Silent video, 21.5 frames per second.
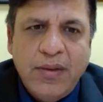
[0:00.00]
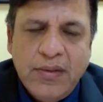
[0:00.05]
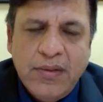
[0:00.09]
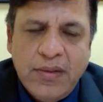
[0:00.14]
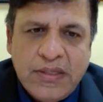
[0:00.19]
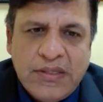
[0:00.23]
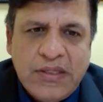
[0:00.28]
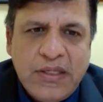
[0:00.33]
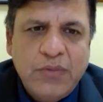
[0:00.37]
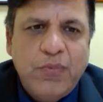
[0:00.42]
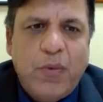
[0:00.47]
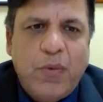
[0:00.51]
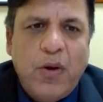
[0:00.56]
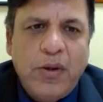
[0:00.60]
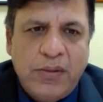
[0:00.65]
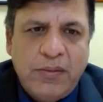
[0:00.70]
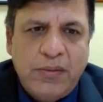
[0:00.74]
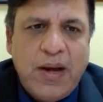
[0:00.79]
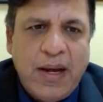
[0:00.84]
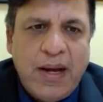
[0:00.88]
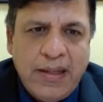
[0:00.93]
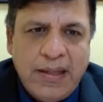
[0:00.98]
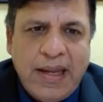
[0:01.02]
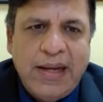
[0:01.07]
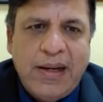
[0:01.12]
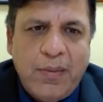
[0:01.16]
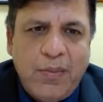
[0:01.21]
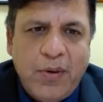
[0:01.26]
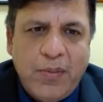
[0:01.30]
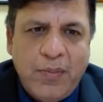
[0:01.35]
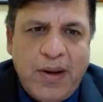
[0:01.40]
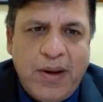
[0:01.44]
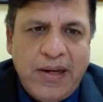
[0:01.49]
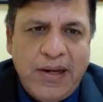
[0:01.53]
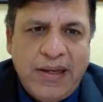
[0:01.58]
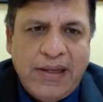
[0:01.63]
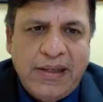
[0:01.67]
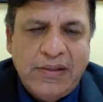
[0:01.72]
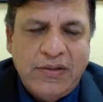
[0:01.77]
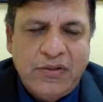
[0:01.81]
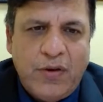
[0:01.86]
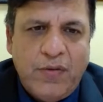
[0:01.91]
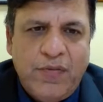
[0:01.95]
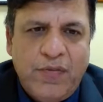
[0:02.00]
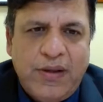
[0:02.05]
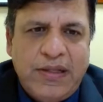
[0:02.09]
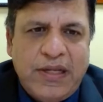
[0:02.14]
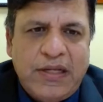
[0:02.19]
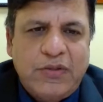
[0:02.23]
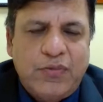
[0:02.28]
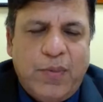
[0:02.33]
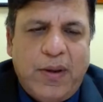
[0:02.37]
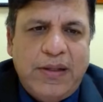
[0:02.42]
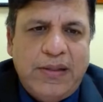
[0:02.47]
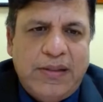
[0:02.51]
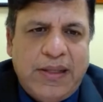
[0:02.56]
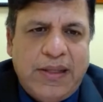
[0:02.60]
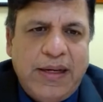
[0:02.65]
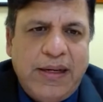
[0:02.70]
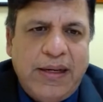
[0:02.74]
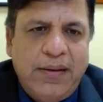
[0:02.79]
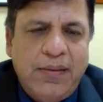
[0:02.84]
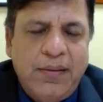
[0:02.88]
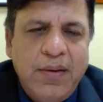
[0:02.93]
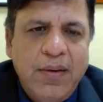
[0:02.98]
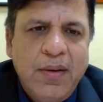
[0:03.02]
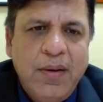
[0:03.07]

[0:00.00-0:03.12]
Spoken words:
This is what I like about My Legal Software. That's one thing.